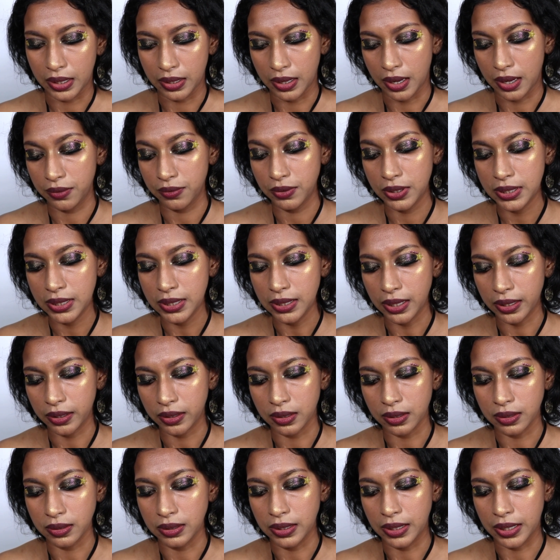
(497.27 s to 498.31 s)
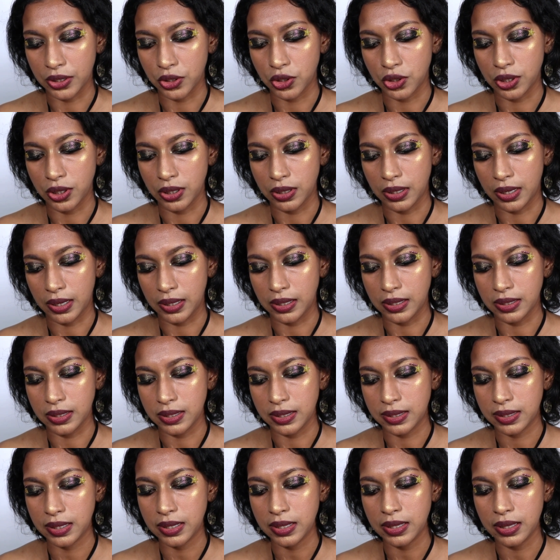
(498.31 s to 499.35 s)
I really like the collection. I can
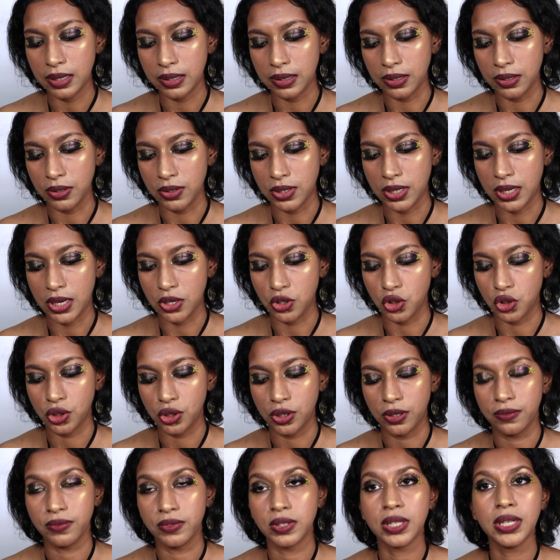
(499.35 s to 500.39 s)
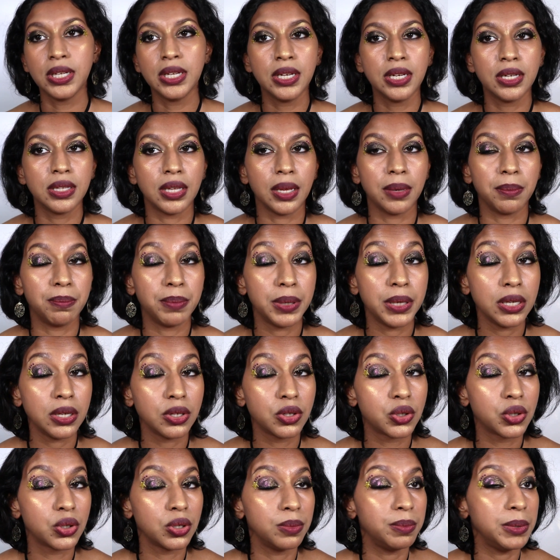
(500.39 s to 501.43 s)
see that there's a shift, that pink
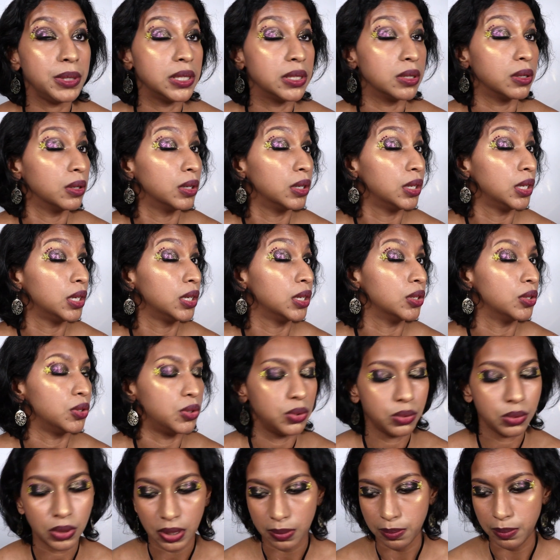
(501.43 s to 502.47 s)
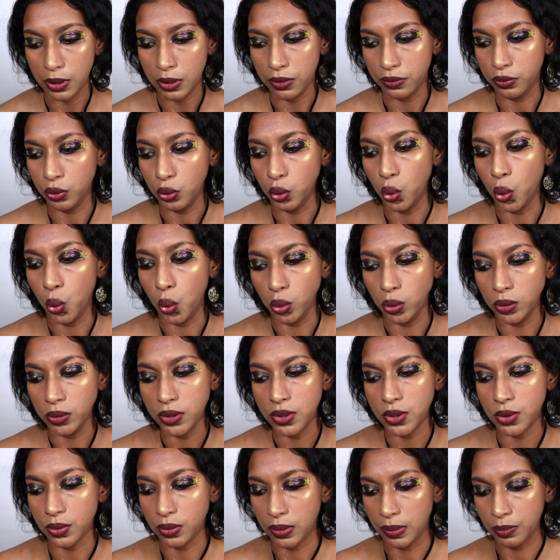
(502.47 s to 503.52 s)
should be turning into a bit of gold,
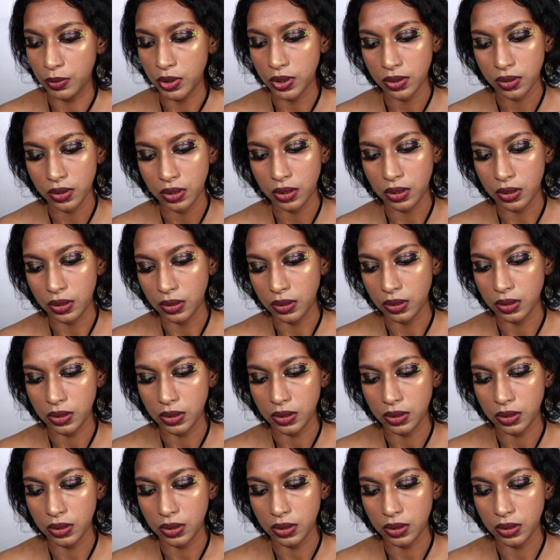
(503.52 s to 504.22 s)
so I'm just gonna,